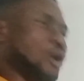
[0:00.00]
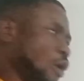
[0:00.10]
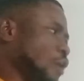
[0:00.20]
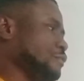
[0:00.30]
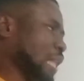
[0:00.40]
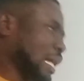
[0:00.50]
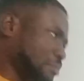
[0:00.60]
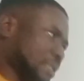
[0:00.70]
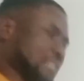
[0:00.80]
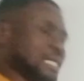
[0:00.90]
of
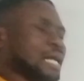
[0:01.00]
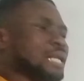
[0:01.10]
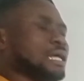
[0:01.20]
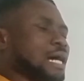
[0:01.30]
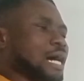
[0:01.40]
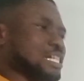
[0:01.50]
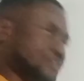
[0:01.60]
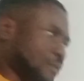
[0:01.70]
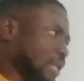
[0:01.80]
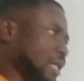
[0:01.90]
that metal
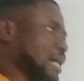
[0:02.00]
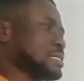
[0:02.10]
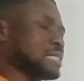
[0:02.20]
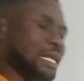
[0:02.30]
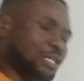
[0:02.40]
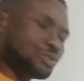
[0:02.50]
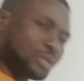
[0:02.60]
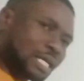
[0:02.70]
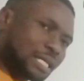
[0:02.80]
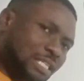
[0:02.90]
as well as the
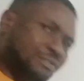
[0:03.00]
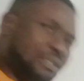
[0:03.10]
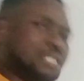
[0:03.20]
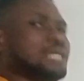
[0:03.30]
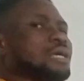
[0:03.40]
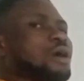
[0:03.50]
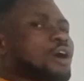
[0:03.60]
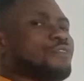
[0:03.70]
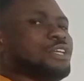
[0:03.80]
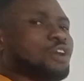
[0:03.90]
electronegativity
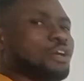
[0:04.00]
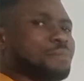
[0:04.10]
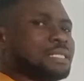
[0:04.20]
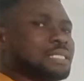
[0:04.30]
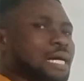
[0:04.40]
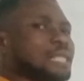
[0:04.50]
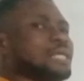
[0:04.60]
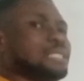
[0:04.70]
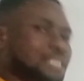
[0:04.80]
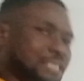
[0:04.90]
of the
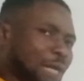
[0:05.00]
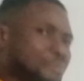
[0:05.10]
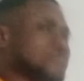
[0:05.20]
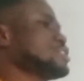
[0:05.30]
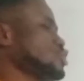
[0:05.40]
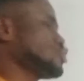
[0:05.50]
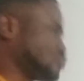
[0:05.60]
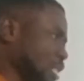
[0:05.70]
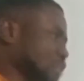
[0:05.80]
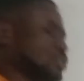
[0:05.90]
non-metal determines the
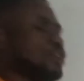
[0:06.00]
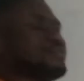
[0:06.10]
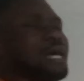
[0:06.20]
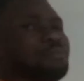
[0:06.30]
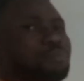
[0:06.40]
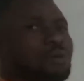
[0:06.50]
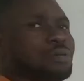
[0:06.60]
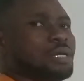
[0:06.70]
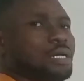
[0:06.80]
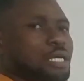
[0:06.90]
strength of that
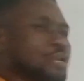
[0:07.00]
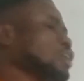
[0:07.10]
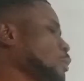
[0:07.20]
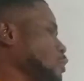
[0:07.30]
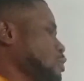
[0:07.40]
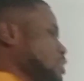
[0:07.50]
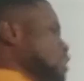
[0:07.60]
bond. In other words,